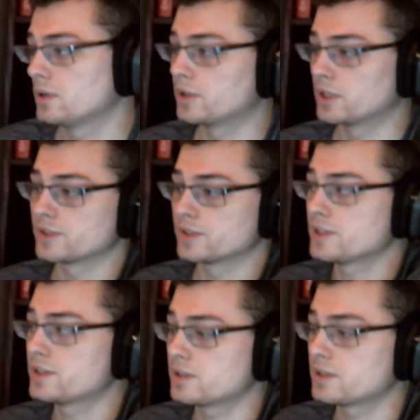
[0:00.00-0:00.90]
Because
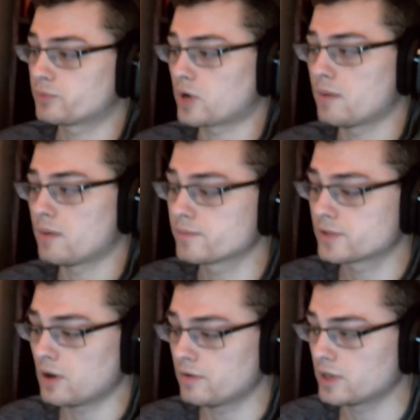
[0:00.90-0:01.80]
this problem
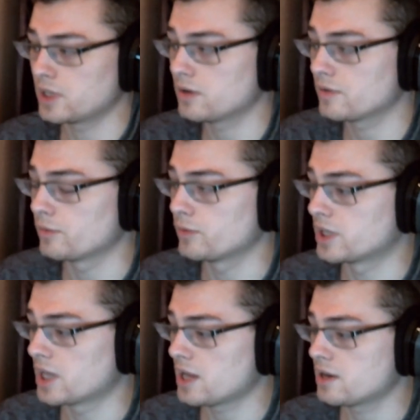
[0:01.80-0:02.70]
solving here that we
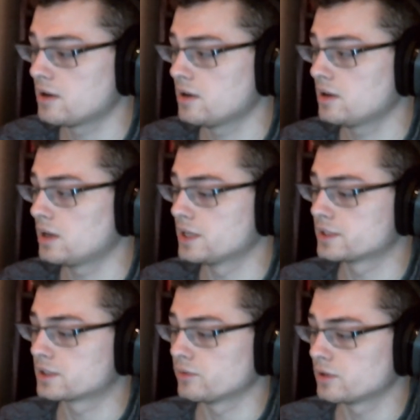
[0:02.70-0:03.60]
get
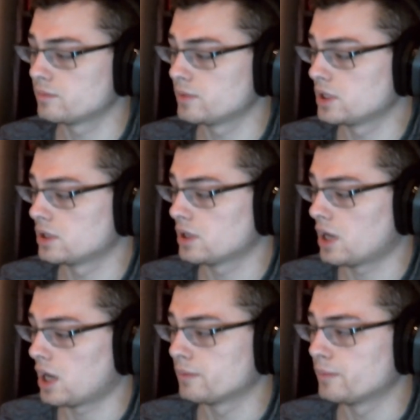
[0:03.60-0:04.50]
is going to be
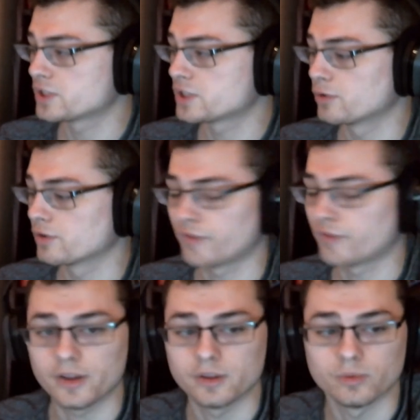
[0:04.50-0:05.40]
much more
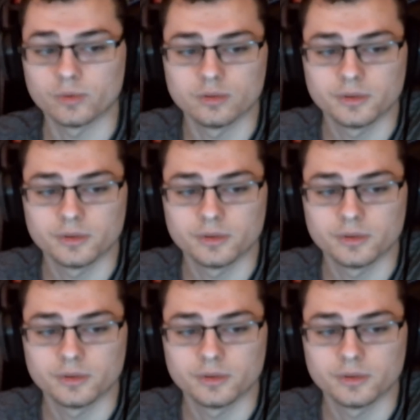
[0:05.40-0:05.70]
valuable